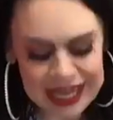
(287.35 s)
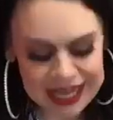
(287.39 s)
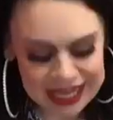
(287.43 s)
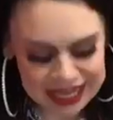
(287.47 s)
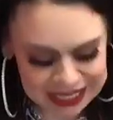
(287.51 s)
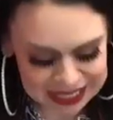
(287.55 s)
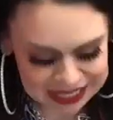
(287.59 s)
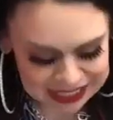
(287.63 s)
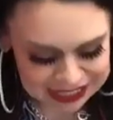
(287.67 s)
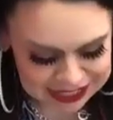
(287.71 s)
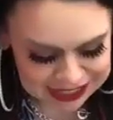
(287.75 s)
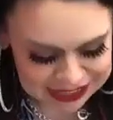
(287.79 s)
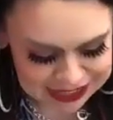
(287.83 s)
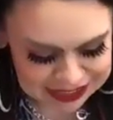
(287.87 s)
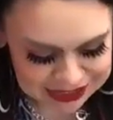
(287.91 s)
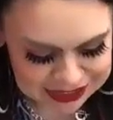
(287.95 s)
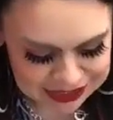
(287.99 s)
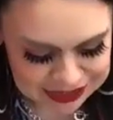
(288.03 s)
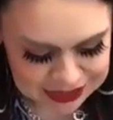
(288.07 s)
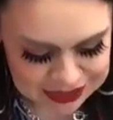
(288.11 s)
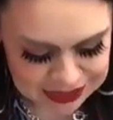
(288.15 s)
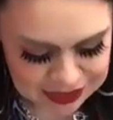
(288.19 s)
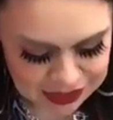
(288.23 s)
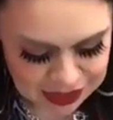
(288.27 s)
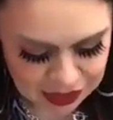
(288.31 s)

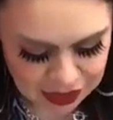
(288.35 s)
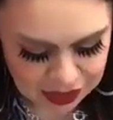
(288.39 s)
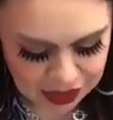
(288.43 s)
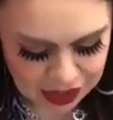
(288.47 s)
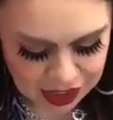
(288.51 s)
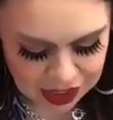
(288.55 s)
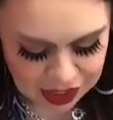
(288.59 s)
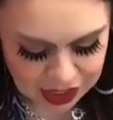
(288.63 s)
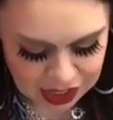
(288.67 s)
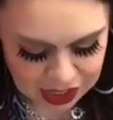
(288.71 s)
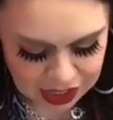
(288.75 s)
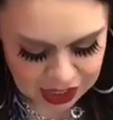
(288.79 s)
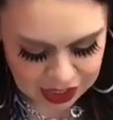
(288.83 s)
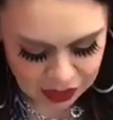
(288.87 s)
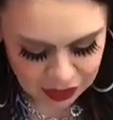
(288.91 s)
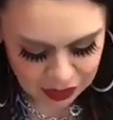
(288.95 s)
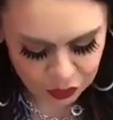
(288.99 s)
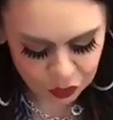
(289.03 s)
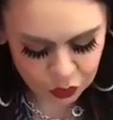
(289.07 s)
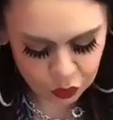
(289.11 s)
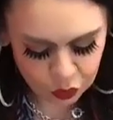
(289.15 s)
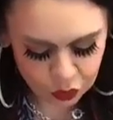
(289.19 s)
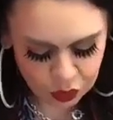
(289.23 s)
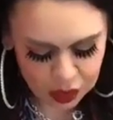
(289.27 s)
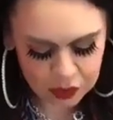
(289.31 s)
And
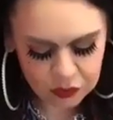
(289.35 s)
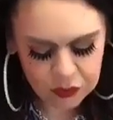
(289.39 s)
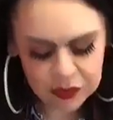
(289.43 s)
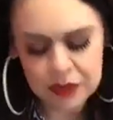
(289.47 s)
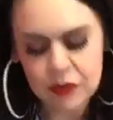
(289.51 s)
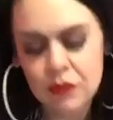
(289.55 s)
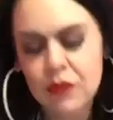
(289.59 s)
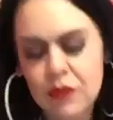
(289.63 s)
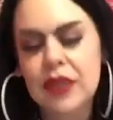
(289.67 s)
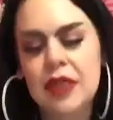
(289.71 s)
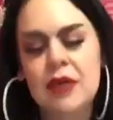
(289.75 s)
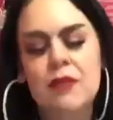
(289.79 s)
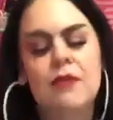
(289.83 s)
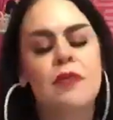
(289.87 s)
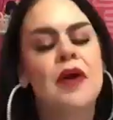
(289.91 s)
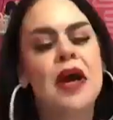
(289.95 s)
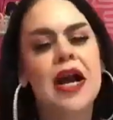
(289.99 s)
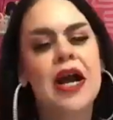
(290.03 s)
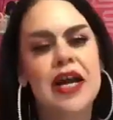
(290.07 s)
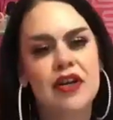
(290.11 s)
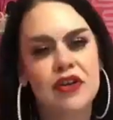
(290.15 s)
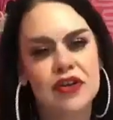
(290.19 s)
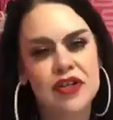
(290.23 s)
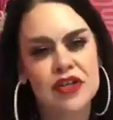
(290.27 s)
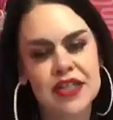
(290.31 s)
what we really
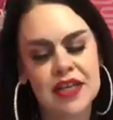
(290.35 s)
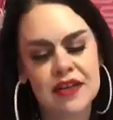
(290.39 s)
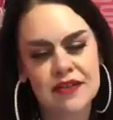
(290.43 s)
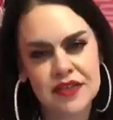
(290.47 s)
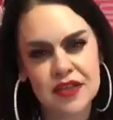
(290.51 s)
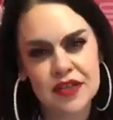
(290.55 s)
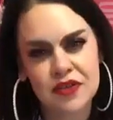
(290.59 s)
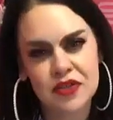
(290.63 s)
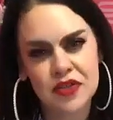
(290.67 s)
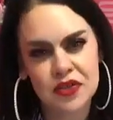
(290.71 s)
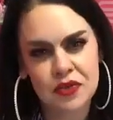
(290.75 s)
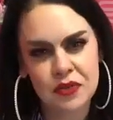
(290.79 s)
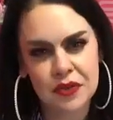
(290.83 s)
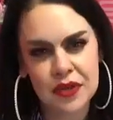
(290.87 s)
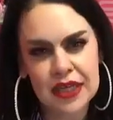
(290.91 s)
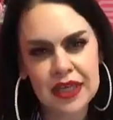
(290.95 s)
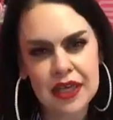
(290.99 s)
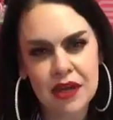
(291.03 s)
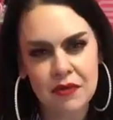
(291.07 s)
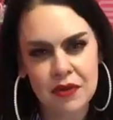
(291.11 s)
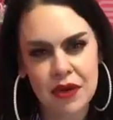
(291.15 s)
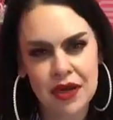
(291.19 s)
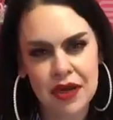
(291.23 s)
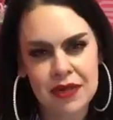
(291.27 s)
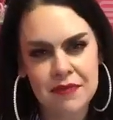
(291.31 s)
pride ourselves on doing
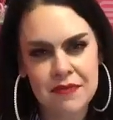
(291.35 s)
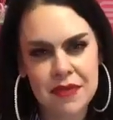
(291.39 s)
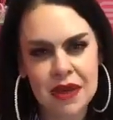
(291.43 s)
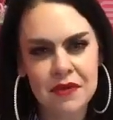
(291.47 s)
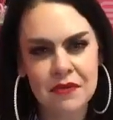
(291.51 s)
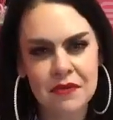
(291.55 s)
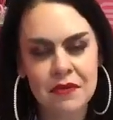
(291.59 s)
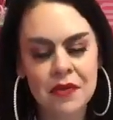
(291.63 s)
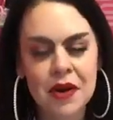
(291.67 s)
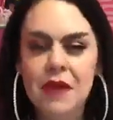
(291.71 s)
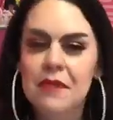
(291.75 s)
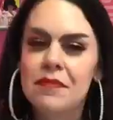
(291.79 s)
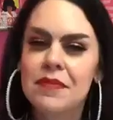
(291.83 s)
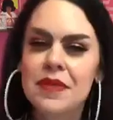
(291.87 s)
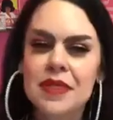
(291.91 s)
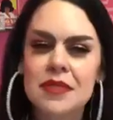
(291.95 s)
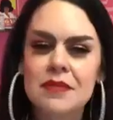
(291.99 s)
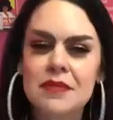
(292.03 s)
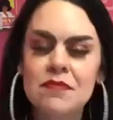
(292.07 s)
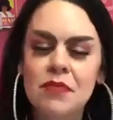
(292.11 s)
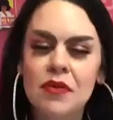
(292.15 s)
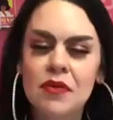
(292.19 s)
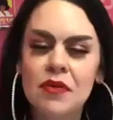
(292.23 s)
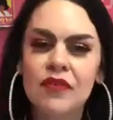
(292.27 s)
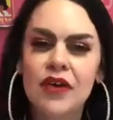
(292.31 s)
at Rocky Mountain Prep is
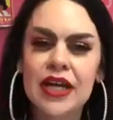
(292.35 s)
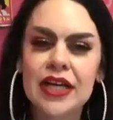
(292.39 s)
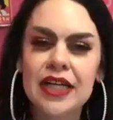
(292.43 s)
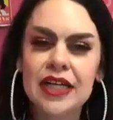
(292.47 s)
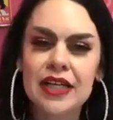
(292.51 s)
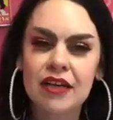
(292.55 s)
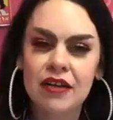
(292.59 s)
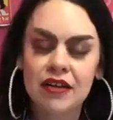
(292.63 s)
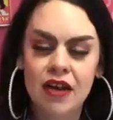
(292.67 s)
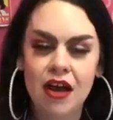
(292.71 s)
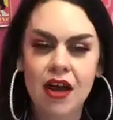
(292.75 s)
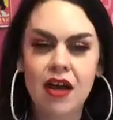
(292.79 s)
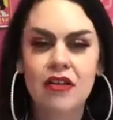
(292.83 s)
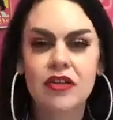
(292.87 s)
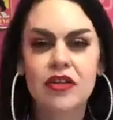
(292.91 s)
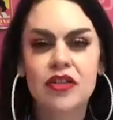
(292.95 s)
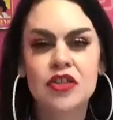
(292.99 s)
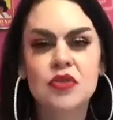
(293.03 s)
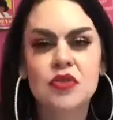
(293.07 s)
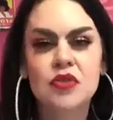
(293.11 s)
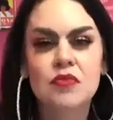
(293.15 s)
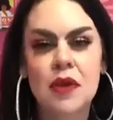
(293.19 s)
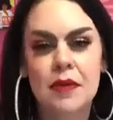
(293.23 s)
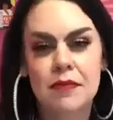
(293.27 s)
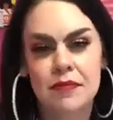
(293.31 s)
providing a
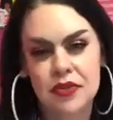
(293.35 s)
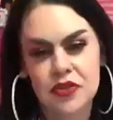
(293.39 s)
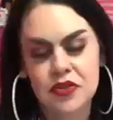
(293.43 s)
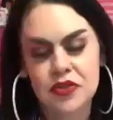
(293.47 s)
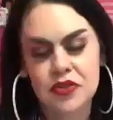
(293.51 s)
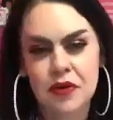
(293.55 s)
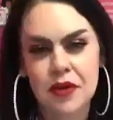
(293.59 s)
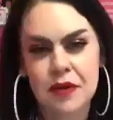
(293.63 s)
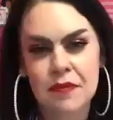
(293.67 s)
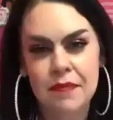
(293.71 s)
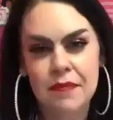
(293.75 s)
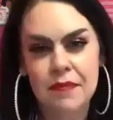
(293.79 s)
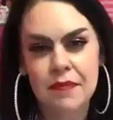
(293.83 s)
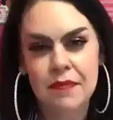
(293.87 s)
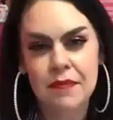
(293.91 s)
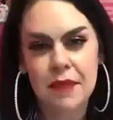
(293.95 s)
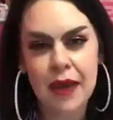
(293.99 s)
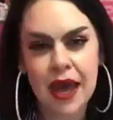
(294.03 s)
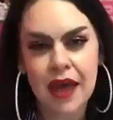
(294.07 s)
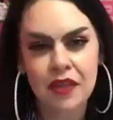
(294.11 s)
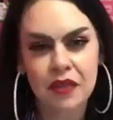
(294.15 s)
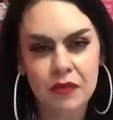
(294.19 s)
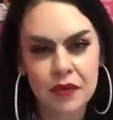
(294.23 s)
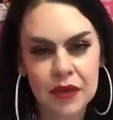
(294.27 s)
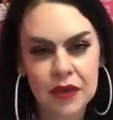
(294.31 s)
college preparatory
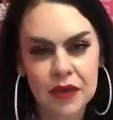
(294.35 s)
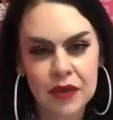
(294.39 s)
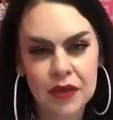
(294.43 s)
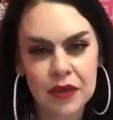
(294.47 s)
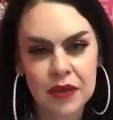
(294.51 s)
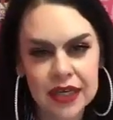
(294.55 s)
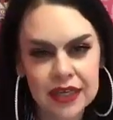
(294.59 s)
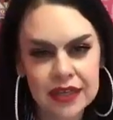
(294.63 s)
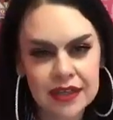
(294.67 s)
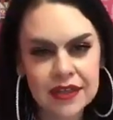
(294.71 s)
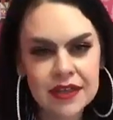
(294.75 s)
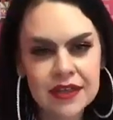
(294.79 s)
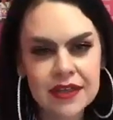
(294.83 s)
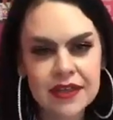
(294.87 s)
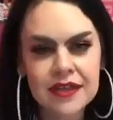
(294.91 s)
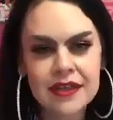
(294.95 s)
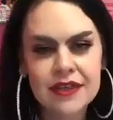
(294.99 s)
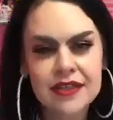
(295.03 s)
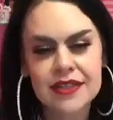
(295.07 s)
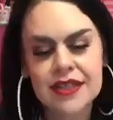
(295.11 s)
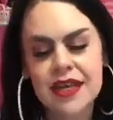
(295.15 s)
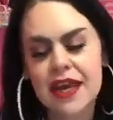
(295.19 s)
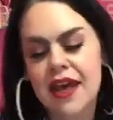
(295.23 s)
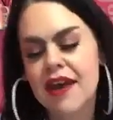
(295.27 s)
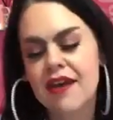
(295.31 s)
pathway
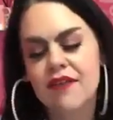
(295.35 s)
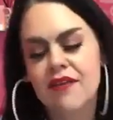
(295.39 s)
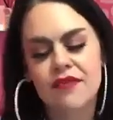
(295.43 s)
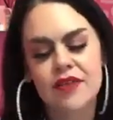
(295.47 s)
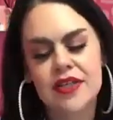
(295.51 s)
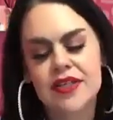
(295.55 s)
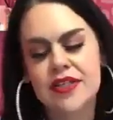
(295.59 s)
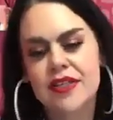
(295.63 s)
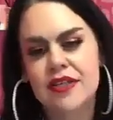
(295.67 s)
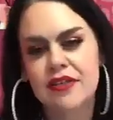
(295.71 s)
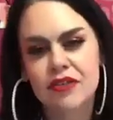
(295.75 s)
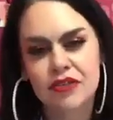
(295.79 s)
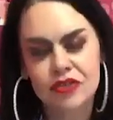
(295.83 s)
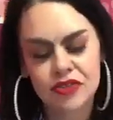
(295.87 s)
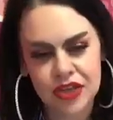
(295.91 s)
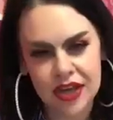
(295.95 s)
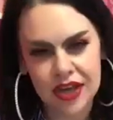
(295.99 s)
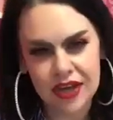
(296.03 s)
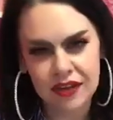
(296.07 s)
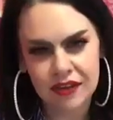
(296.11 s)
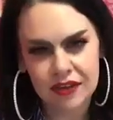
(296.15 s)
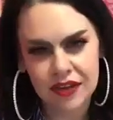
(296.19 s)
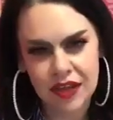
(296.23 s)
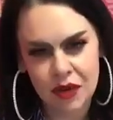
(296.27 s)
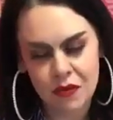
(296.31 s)
to every single
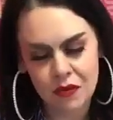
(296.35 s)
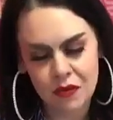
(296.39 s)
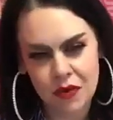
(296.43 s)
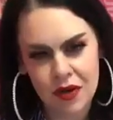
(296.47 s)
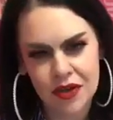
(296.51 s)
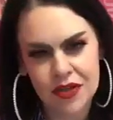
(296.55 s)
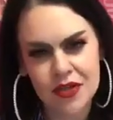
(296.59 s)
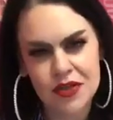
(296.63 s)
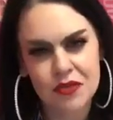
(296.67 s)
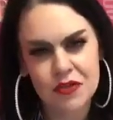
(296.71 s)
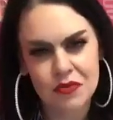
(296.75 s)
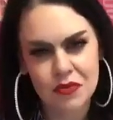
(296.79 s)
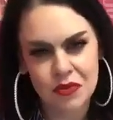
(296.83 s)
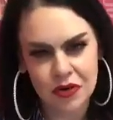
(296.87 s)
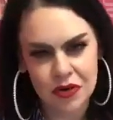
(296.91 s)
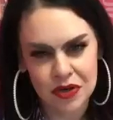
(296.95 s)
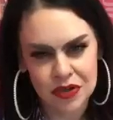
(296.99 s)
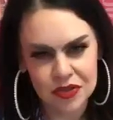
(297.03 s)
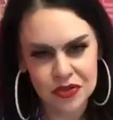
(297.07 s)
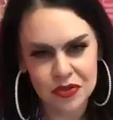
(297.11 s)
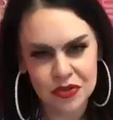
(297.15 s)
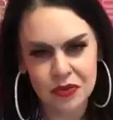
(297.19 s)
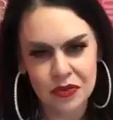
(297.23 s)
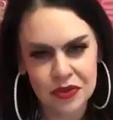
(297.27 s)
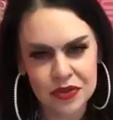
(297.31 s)
child that walks through our
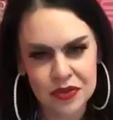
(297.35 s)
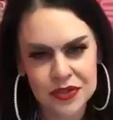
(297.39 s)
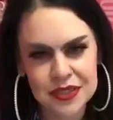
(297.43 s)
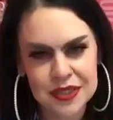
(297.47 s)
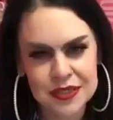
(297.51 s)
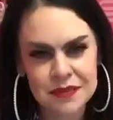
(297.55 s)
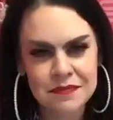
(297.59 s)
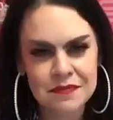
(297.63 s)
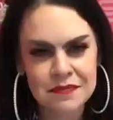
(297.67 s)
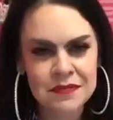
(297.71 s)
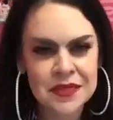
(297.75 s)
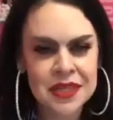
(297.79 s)
doors.